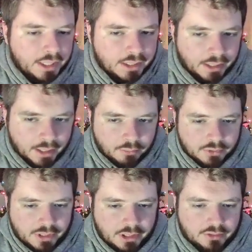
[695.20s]
again. We're
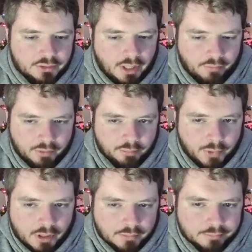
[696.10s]
taking 7,
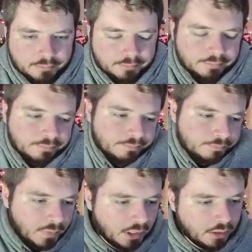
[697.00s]
but,
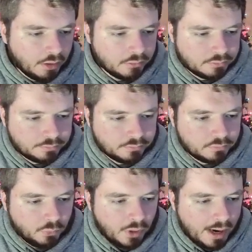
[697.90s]
you know,
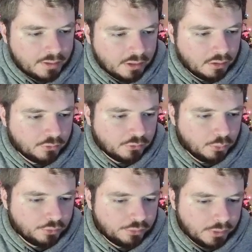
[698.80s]
we're out here on
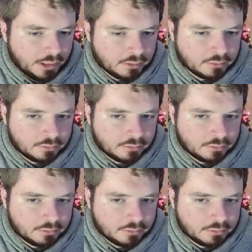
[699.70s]
floor 3.